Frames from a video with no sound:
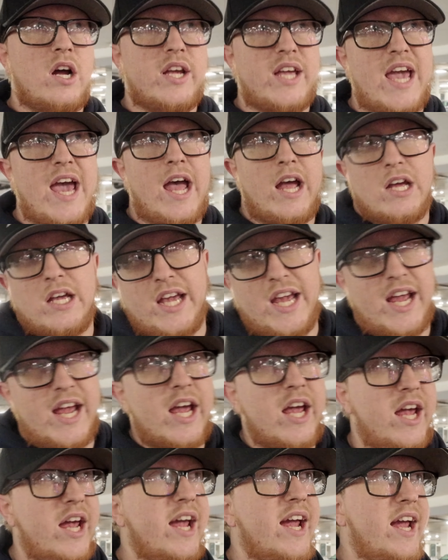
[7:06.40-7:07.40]
Yeah,
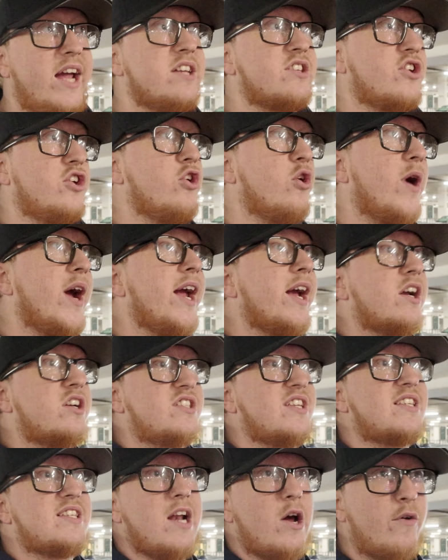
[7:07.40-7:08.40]
it is annoying because
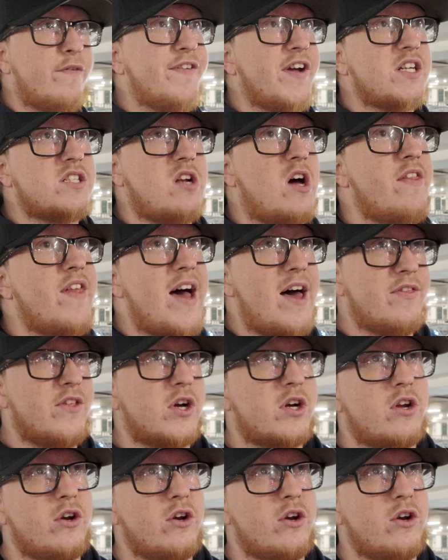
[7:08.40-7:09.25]
there's little things like that